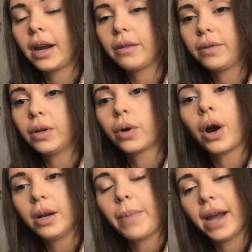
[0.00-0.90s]
And I feel
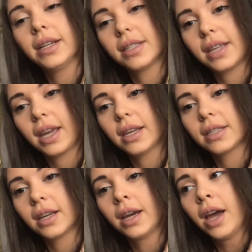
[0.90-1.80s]
codependency
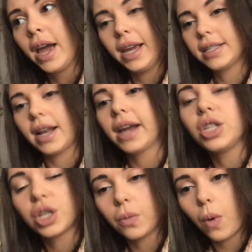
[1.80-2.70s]
is an
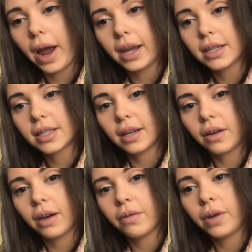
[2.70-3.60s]
ancient way. It's
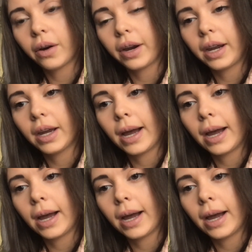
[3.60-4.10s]
a very